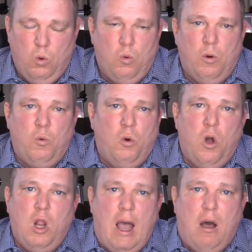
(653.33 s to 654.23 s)
We're
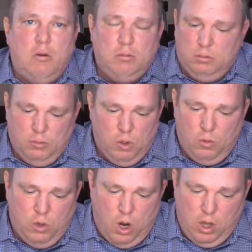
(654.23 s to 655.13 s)
all out.
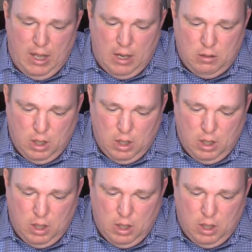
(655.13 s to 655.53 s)
We're all in.